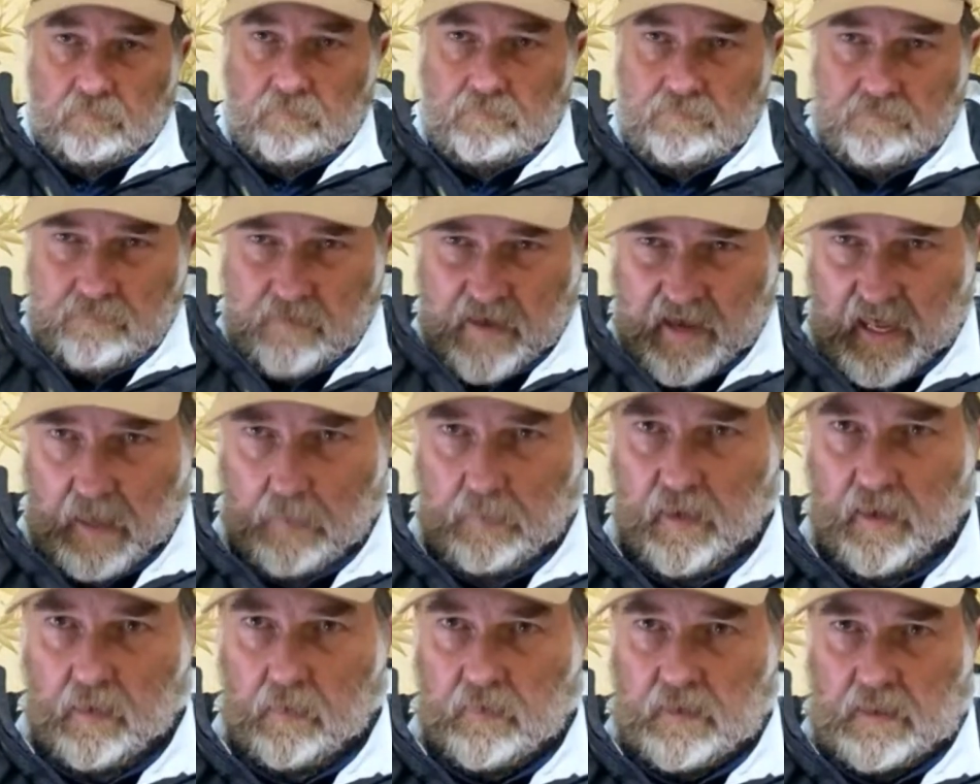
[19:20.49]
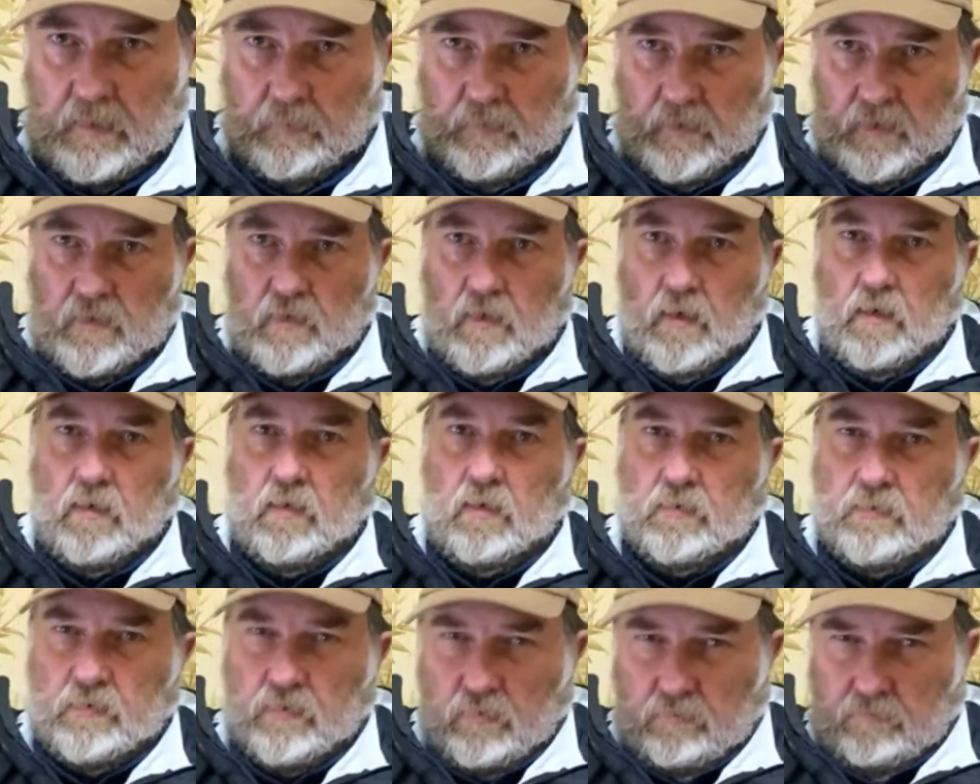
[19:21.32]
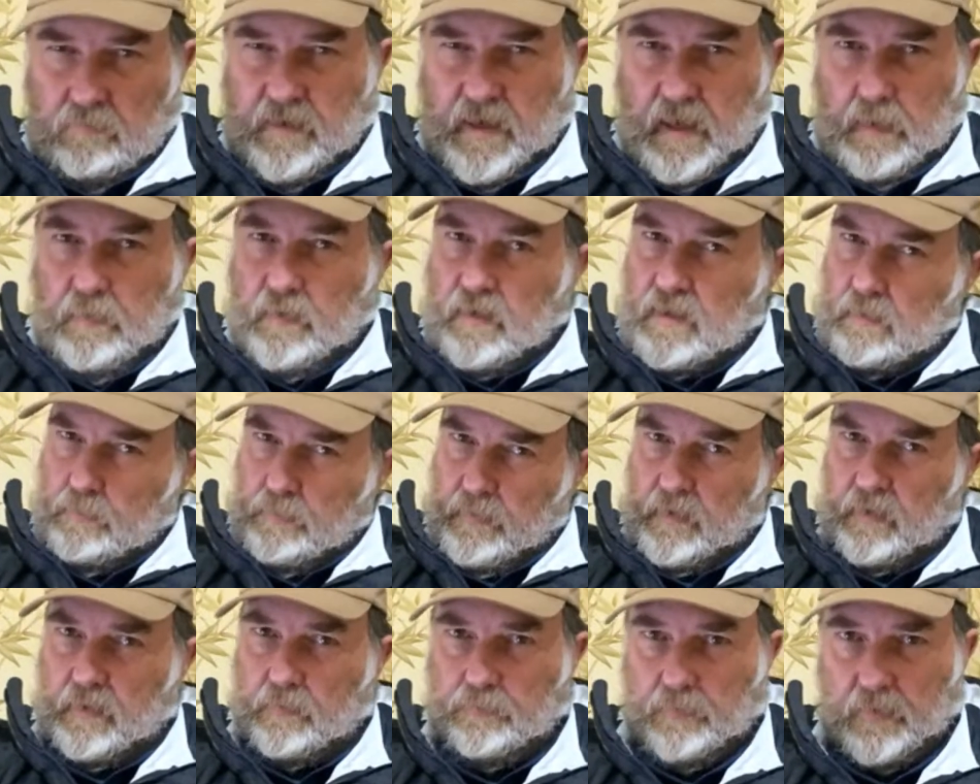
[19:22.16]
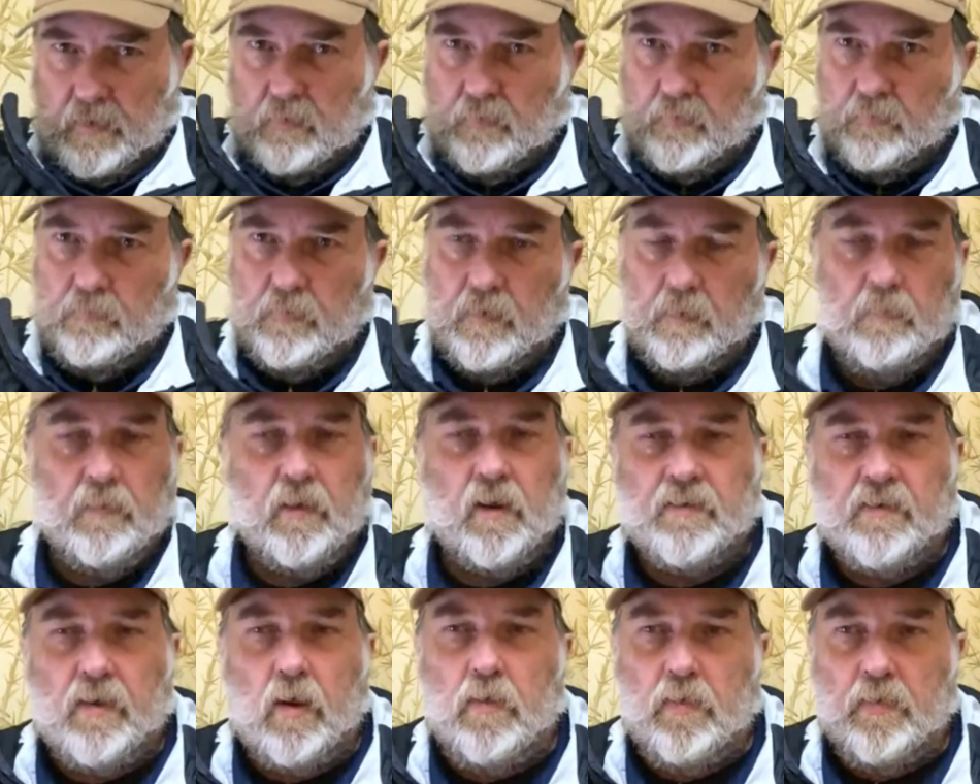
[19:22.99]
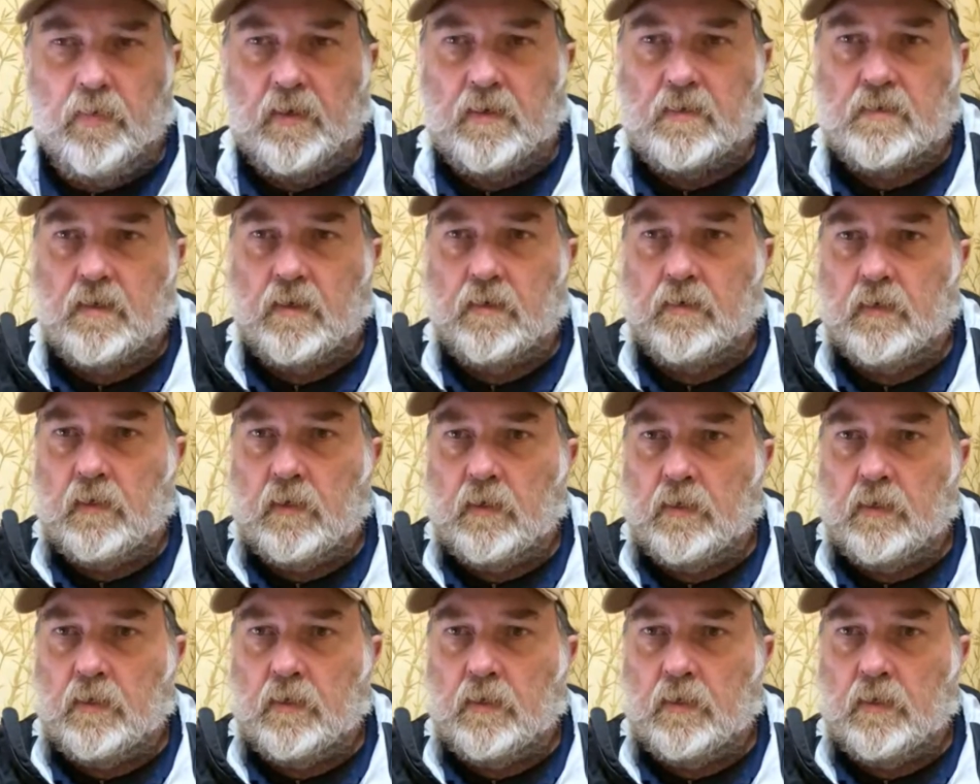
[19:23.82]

Maybe it's something psychological. Maybe there's a bit of. I don't think so.